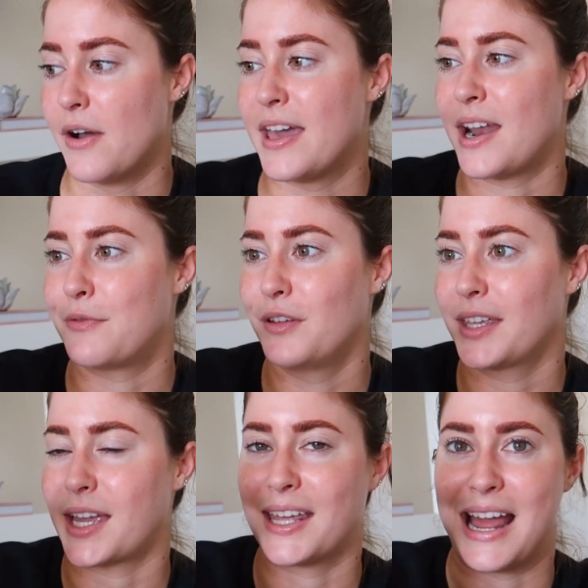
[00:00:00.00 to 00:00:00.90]
And I feel
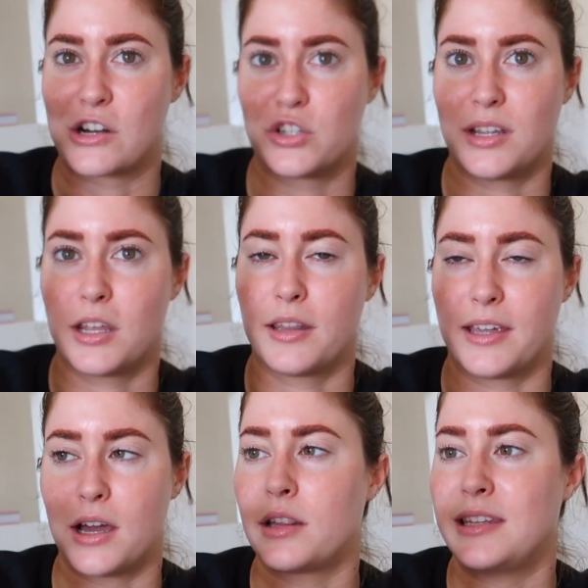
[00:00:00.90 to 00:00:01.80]
like I can actually get
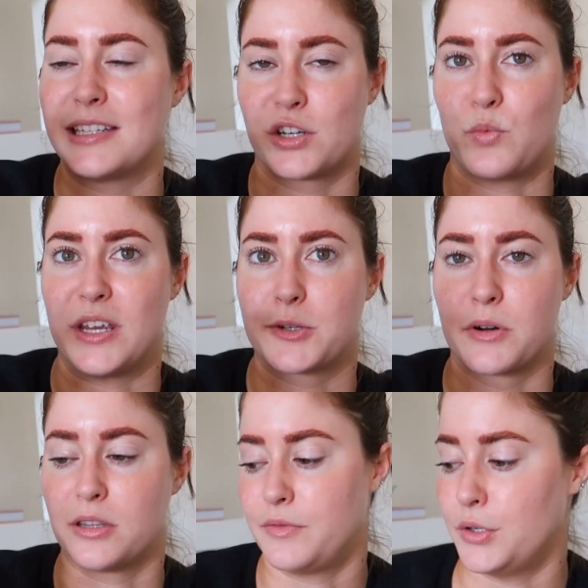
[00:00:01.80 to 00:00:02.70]
like at least a week's
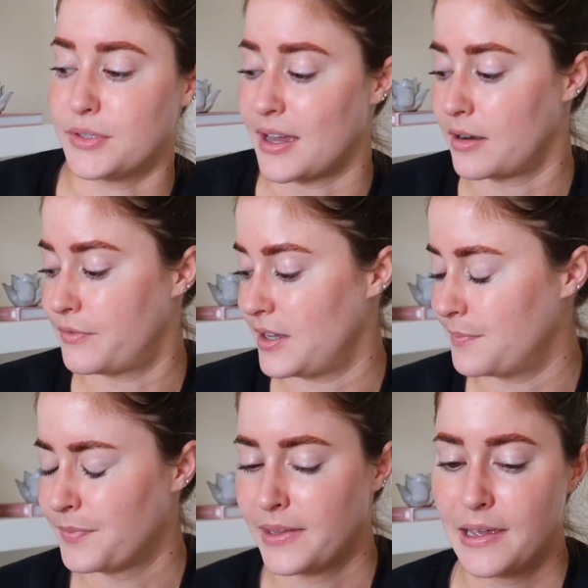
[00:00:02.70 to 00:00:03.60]
worth of use out of
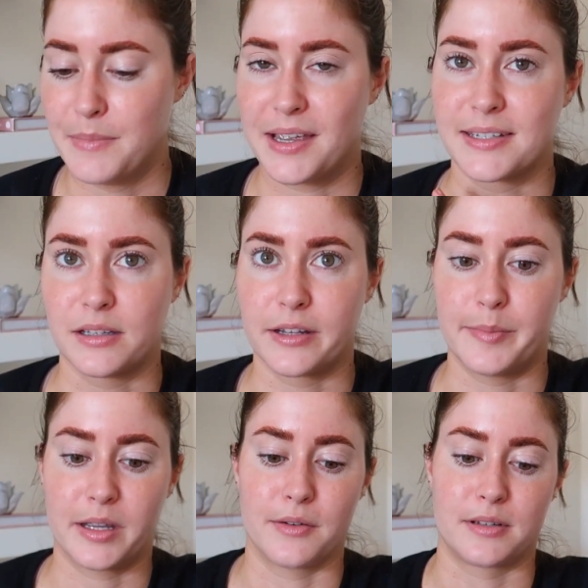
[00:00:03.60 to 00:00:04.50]
it because a little
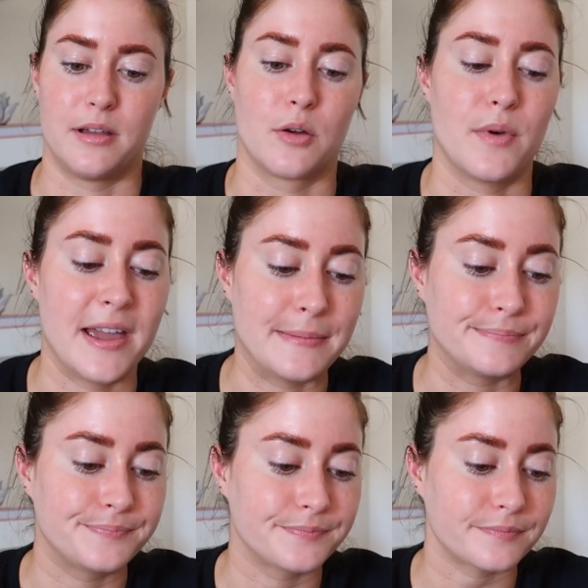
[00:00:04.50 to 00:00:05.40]
bit goes a long way.